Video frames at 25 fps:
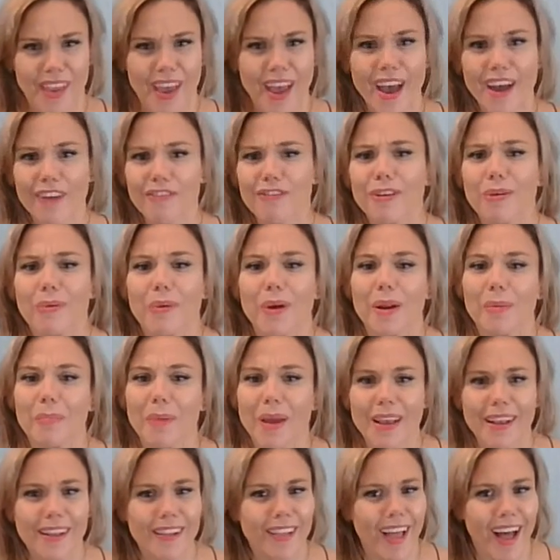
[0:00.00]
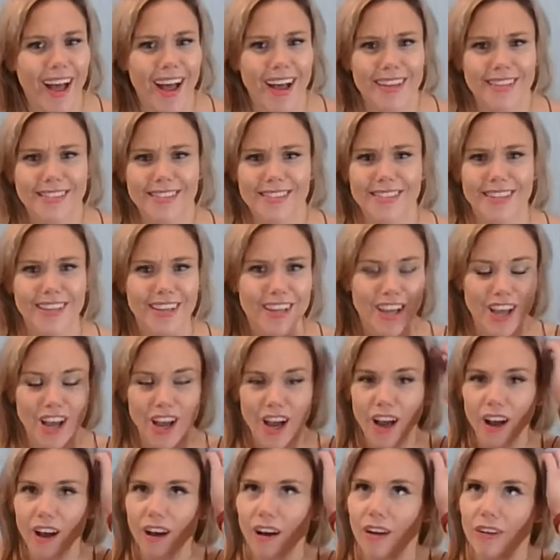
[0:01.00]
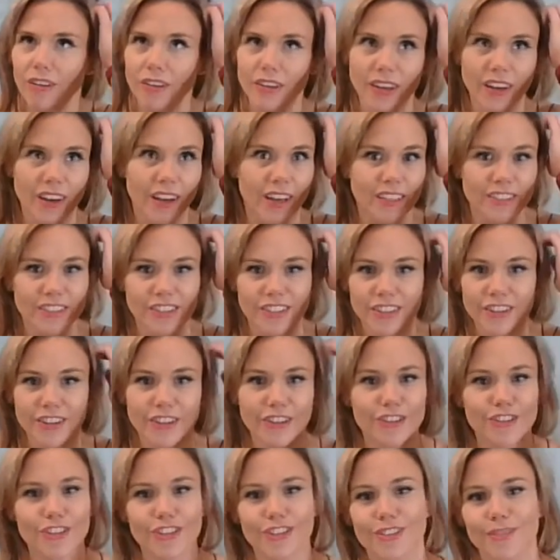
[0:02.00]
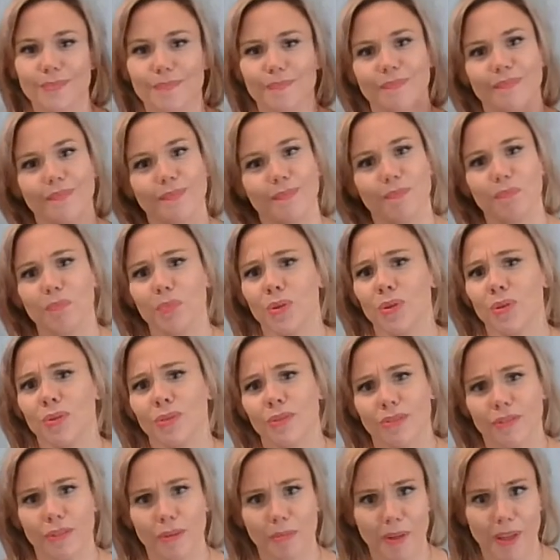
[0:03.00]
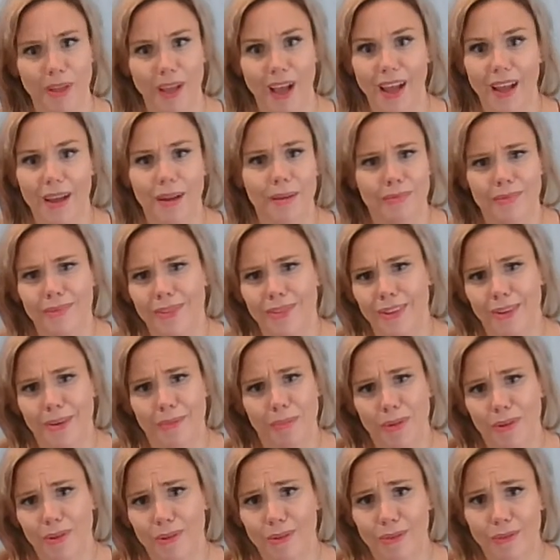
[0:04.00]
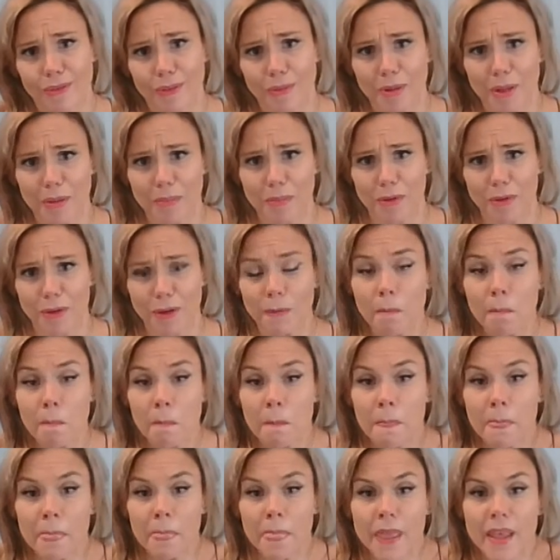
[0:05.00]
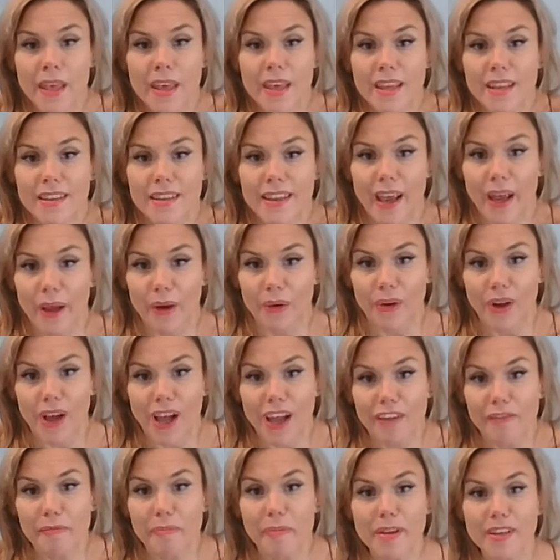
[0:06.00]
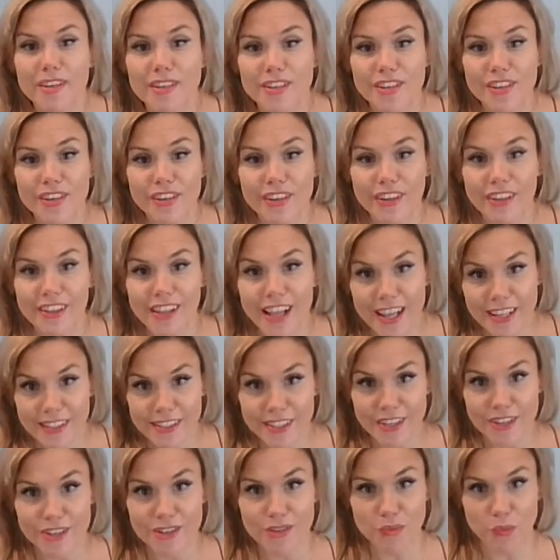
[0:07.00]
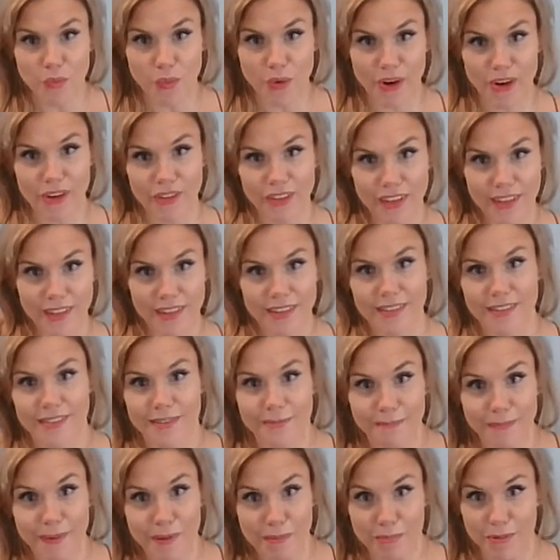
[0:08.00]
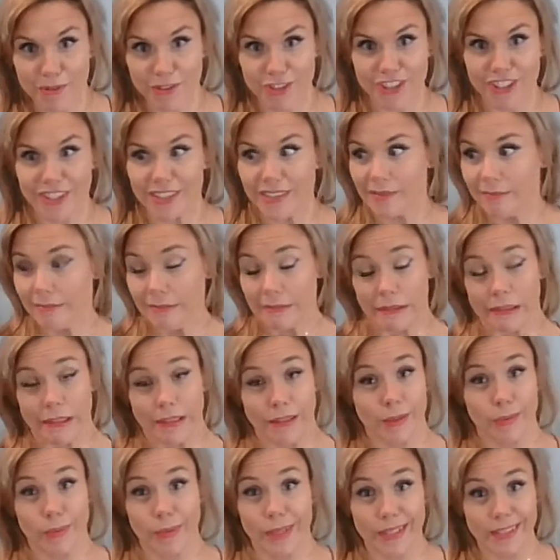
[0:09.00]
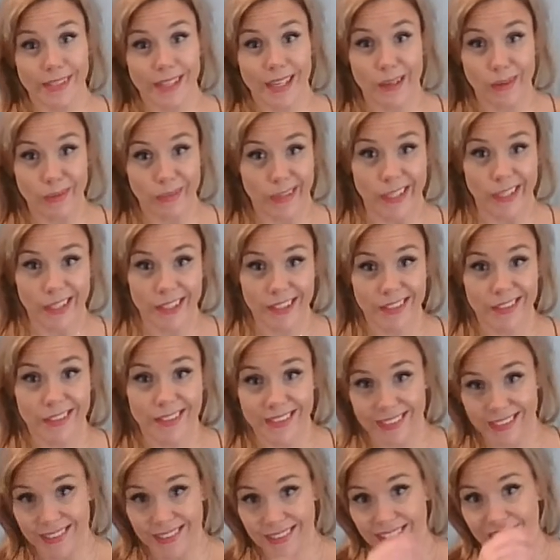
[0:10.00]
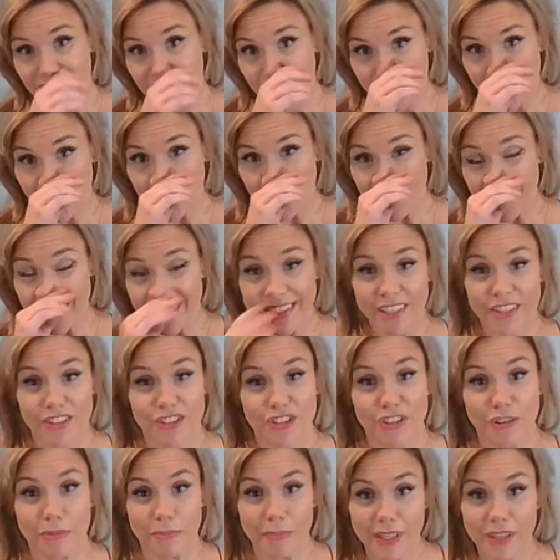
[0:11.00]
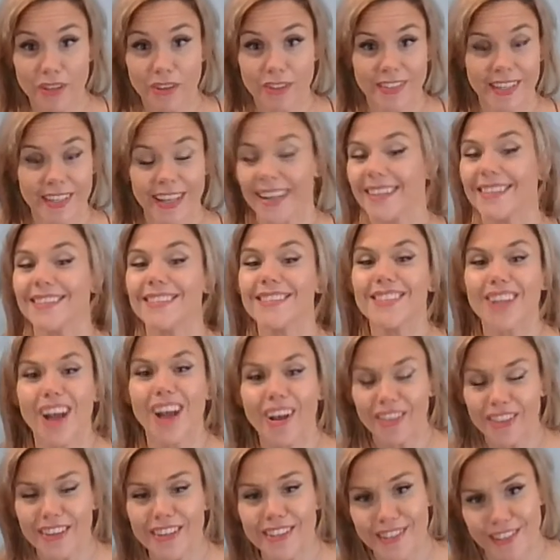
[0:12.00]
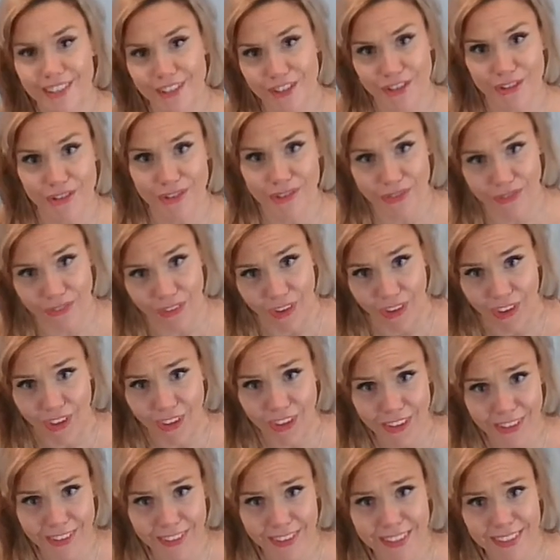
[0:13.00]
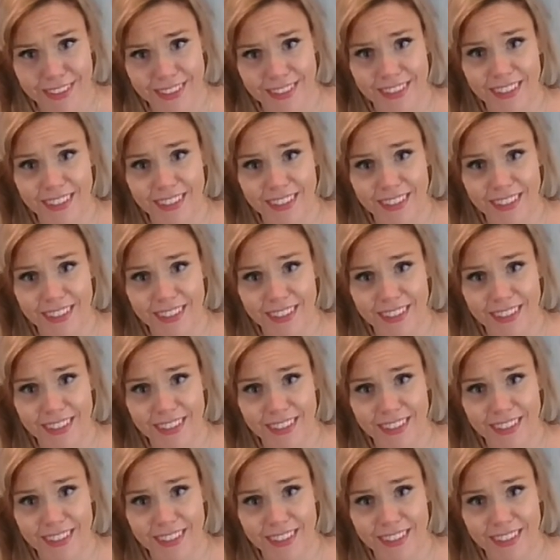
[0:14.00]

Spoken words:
Everyone in my class, oh gosh, they're just beautiful people. They're beautiful people. Now, I've been to classes where these people just squeeze out these yoga teacher mills, and it's not the teacher's fault.